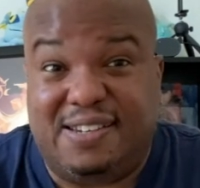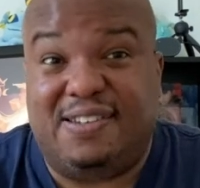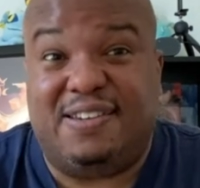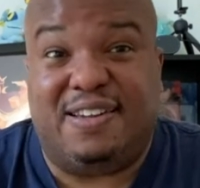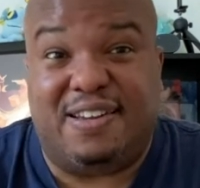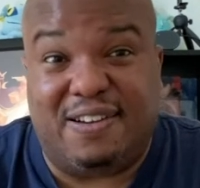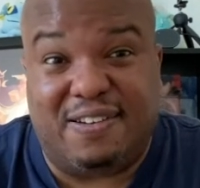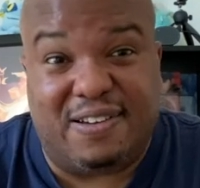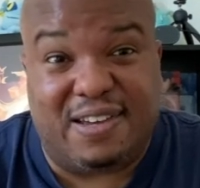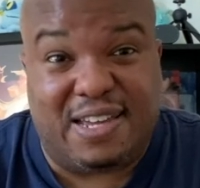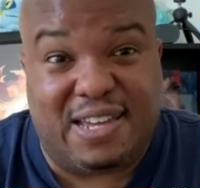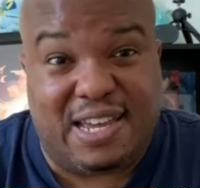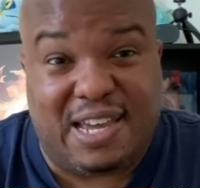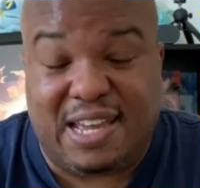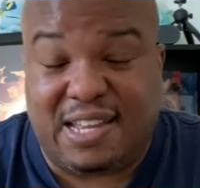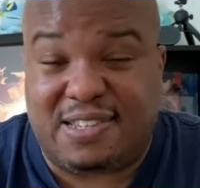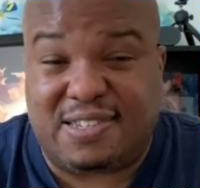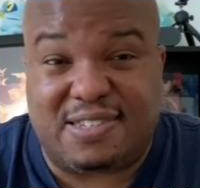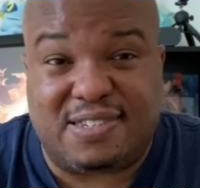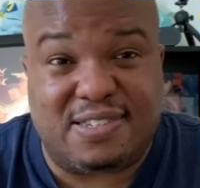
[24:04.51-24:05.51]
You know,
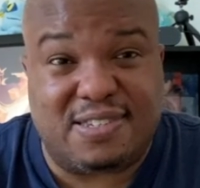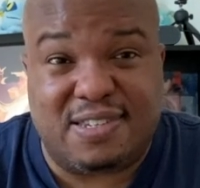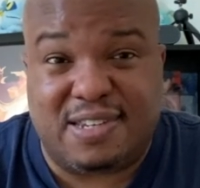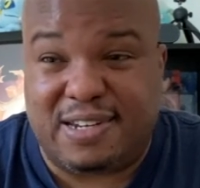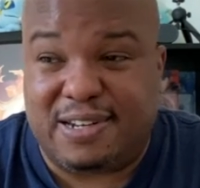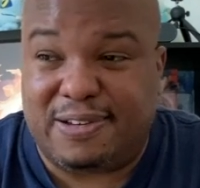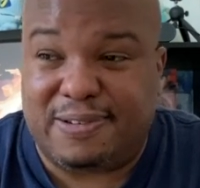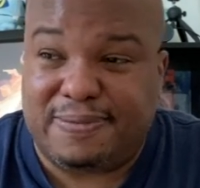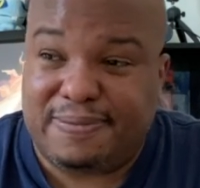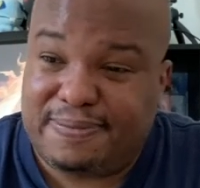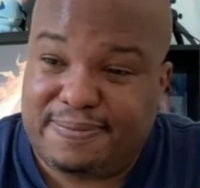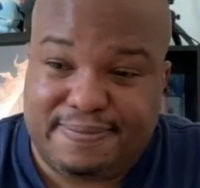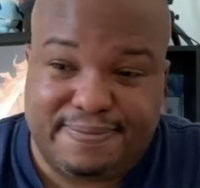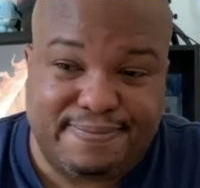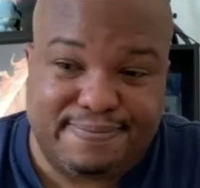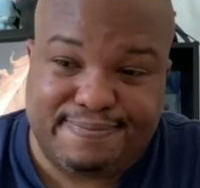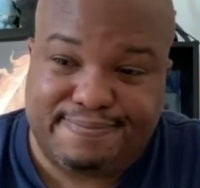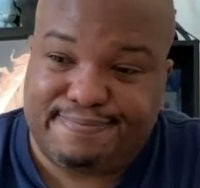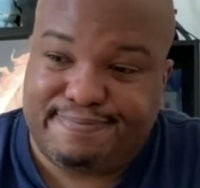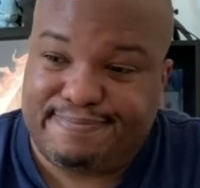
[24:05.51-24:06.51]
it's, you know,
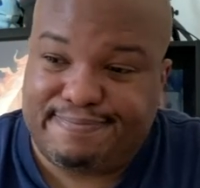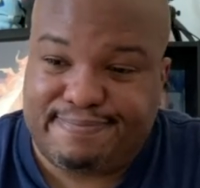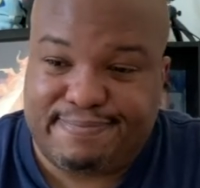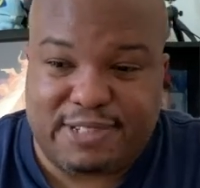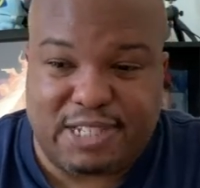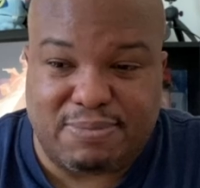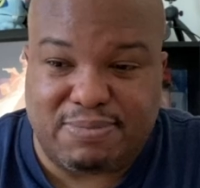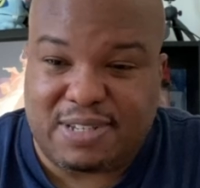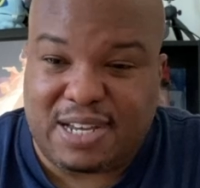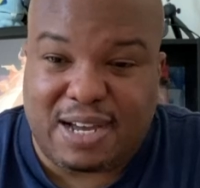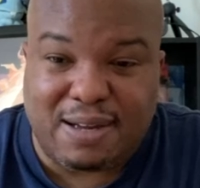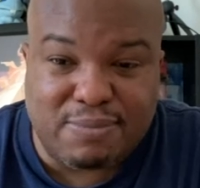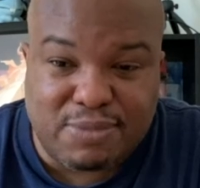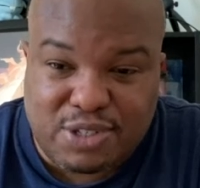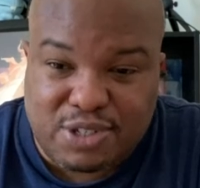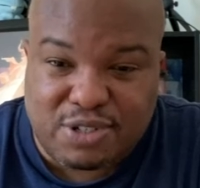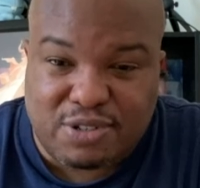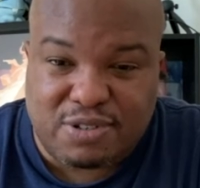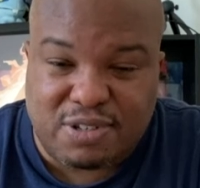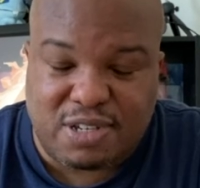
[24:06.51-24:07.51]

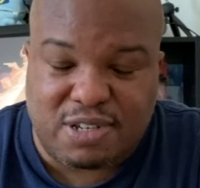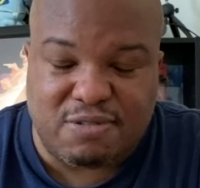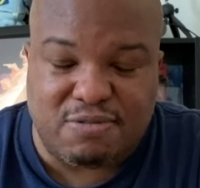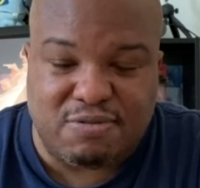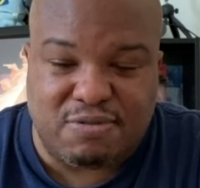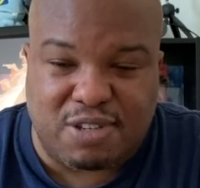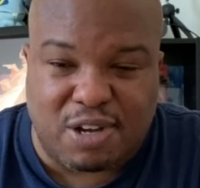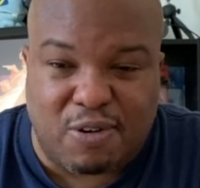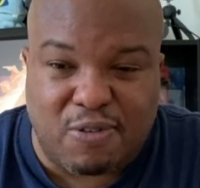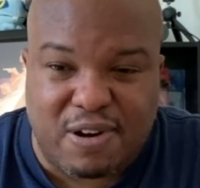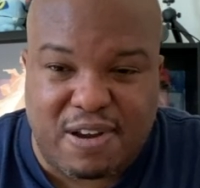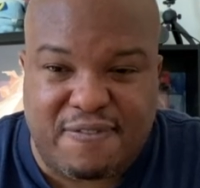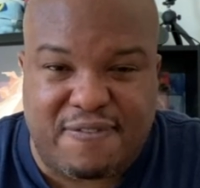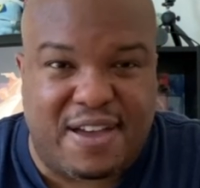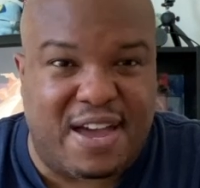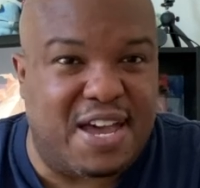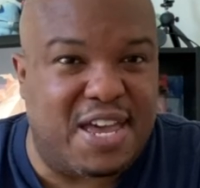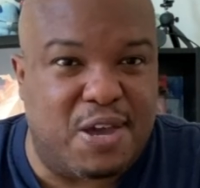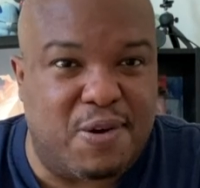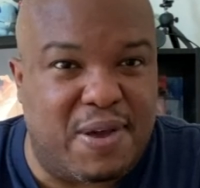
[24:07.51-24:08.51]
sometimes you don't
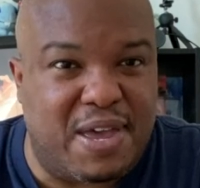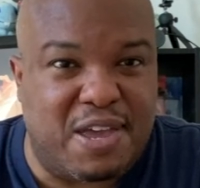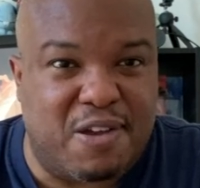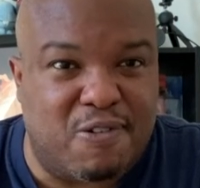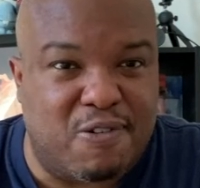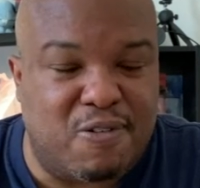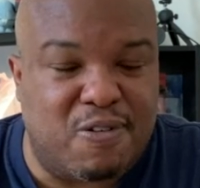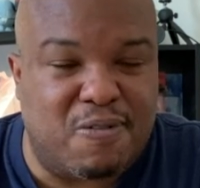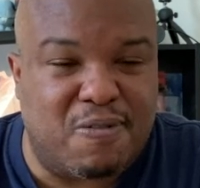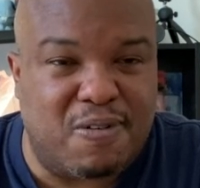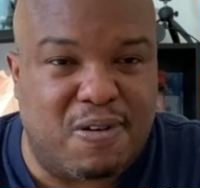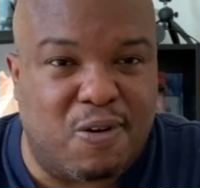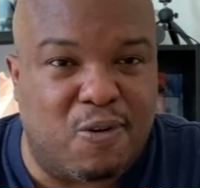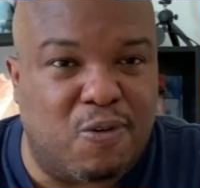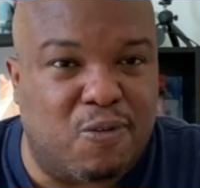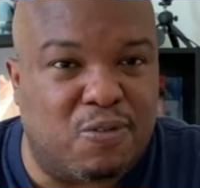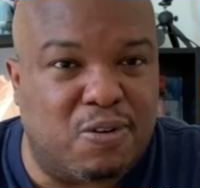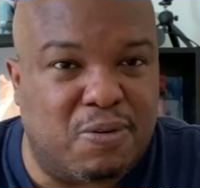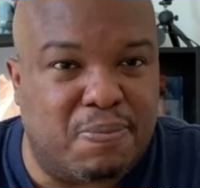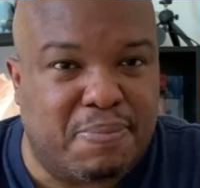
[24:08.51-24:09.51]
evaluate your
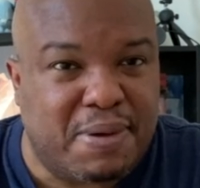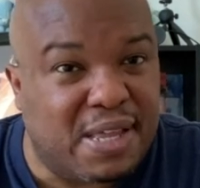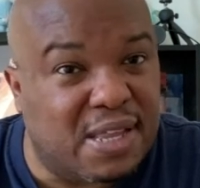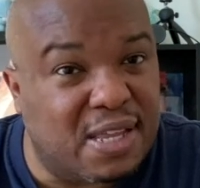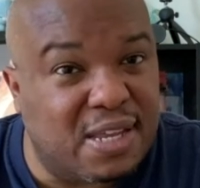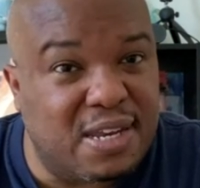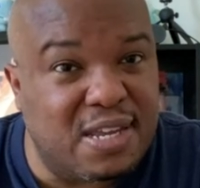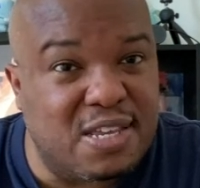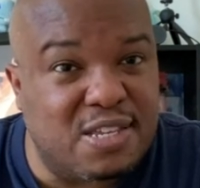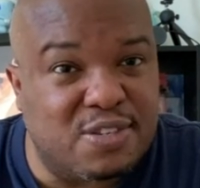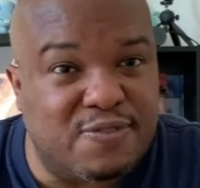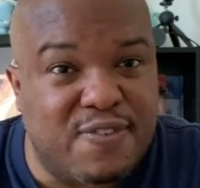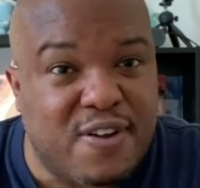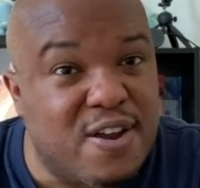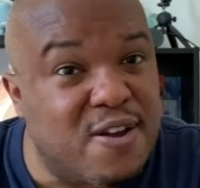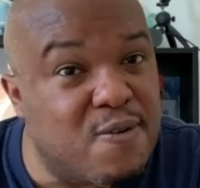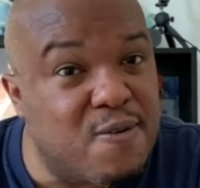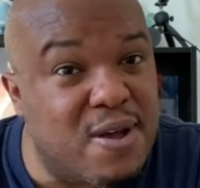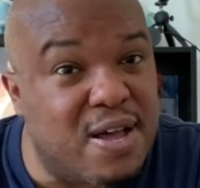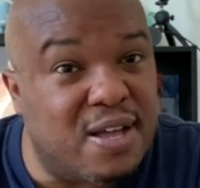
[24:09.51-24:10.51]
own abilities
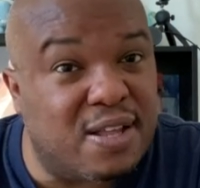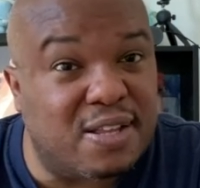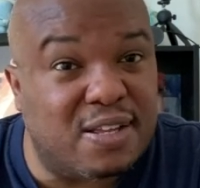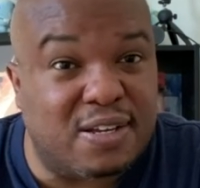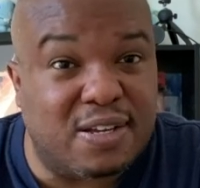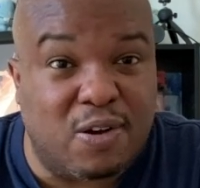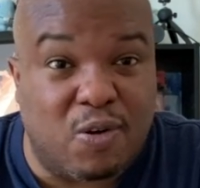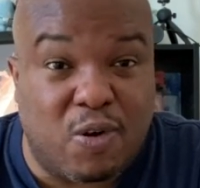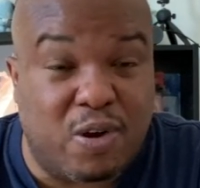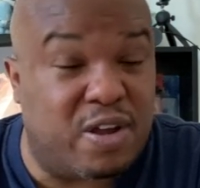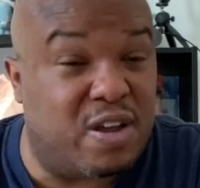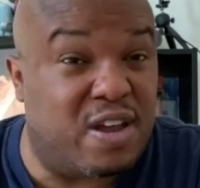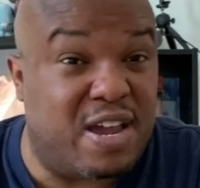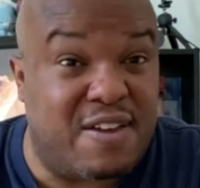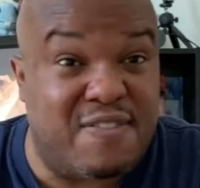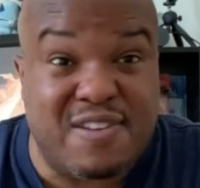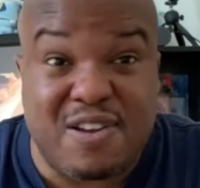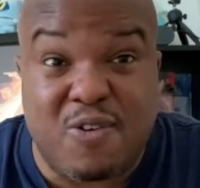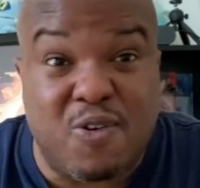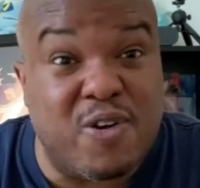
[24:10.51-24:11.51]
very well,
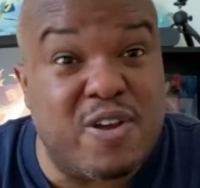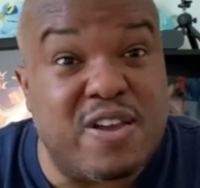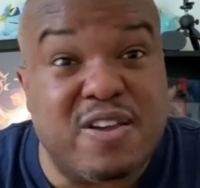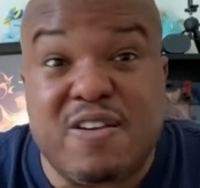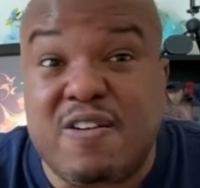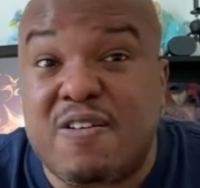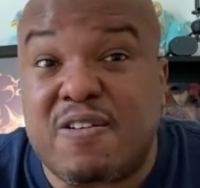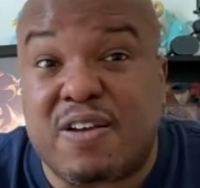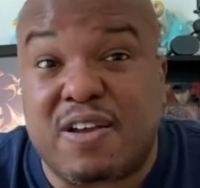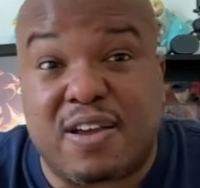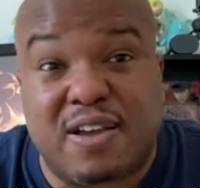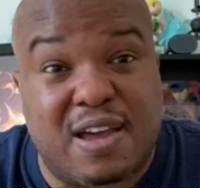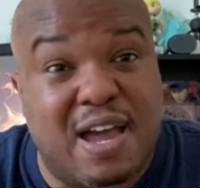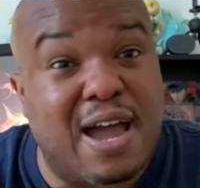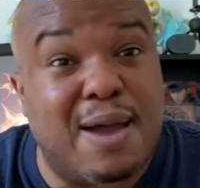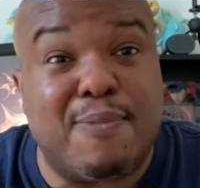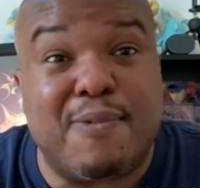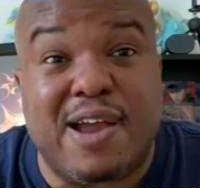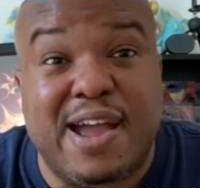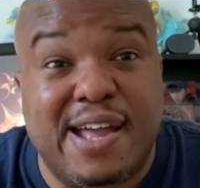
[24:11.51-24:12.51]
or your
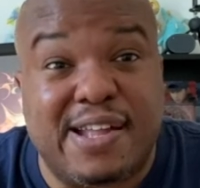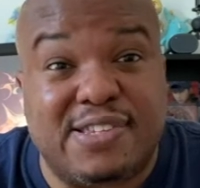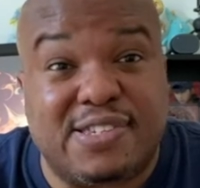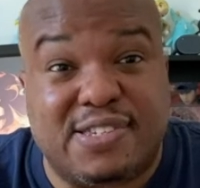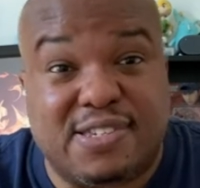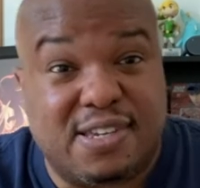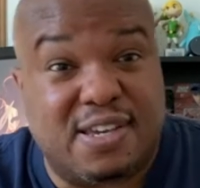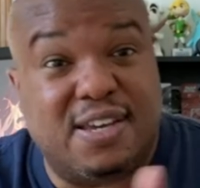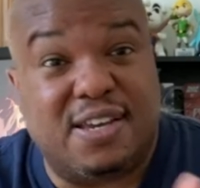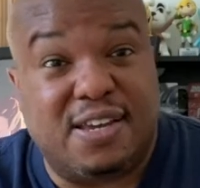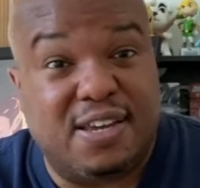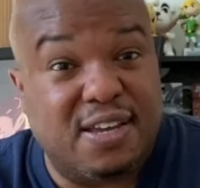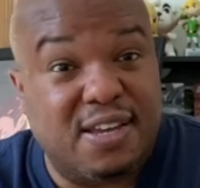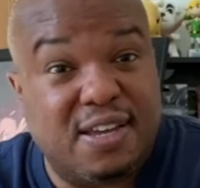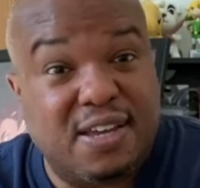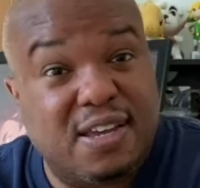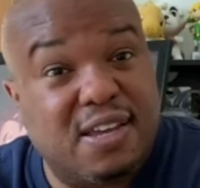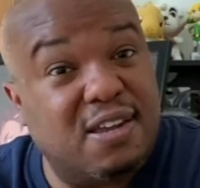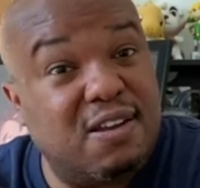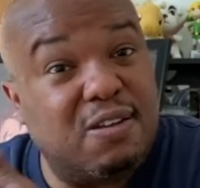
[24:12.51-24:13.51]
comrades,
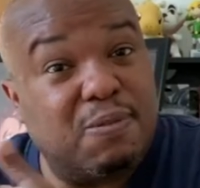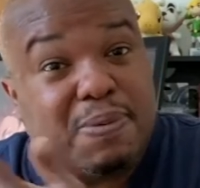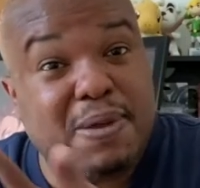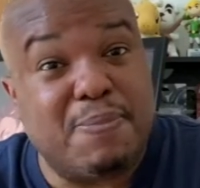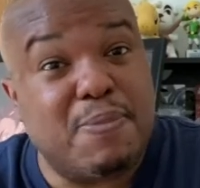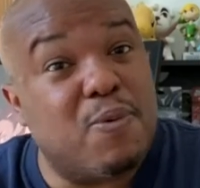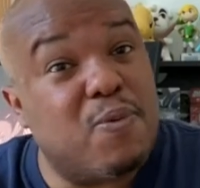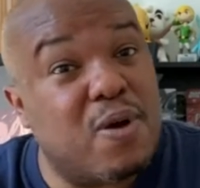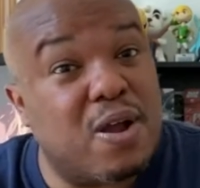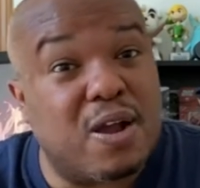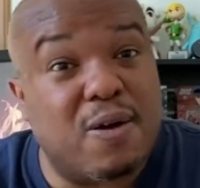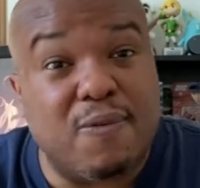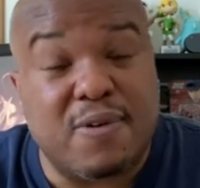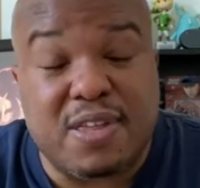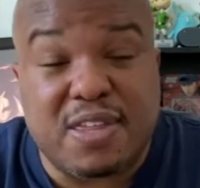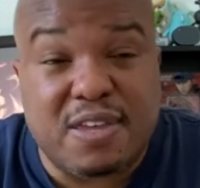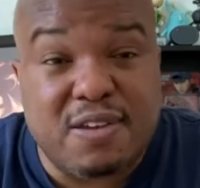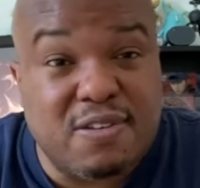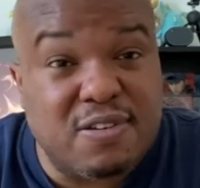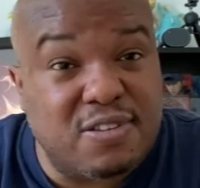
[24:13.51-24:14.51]
you know, people working
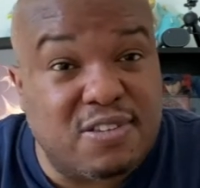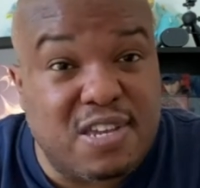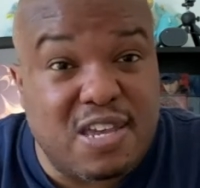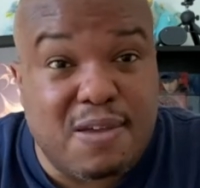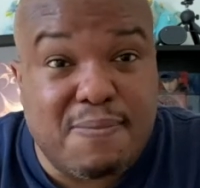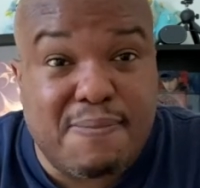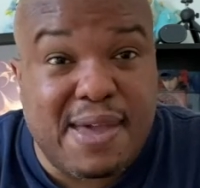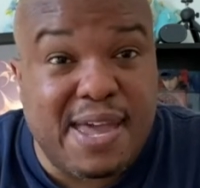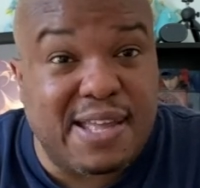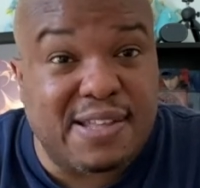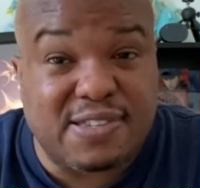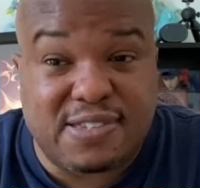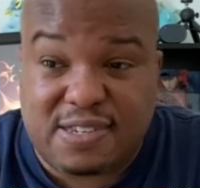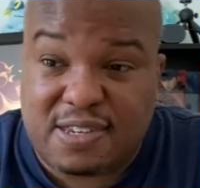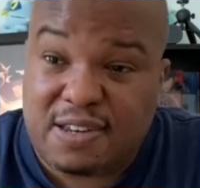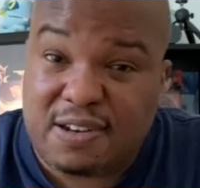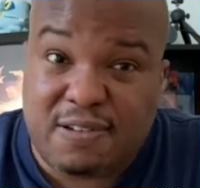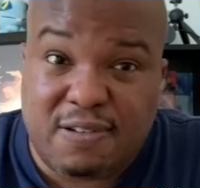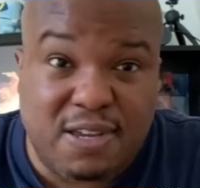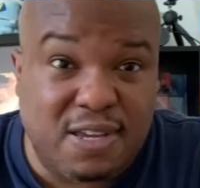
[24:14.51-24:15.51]
with you, your teammates,
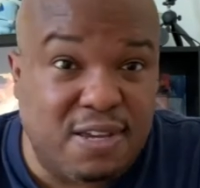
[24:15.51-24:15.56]
you know,